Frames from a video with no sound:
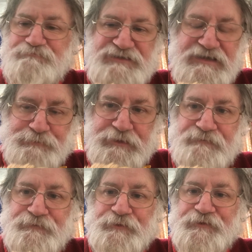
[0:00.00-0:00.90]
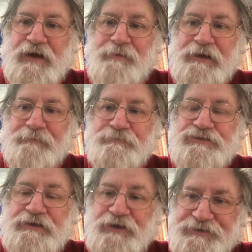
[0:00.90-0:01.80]
deeply forthcoming.
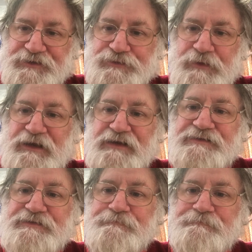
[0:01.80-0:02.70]
She got into a mess.